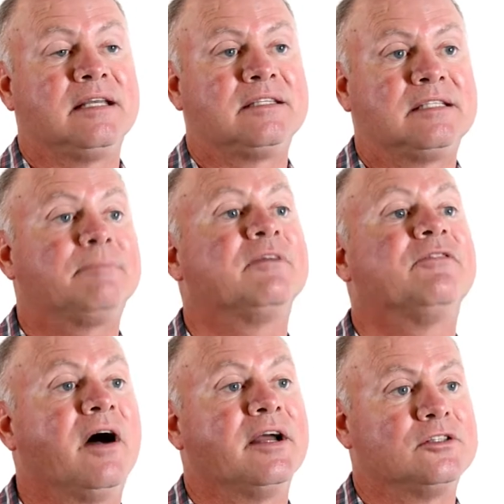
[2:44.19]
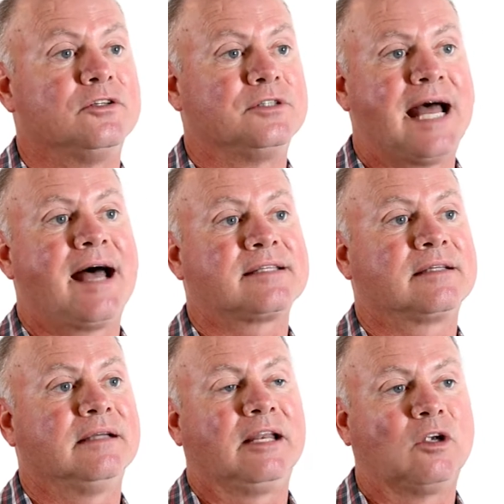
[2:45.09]
simplifies their
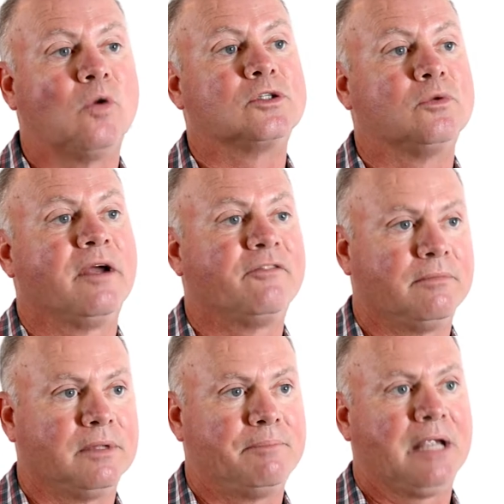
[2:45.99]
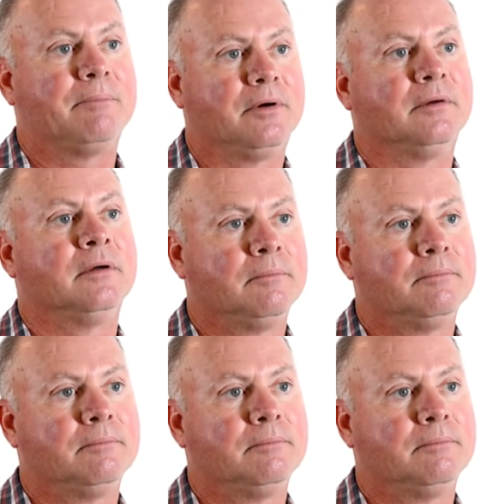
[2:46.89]
task and goes away from the paper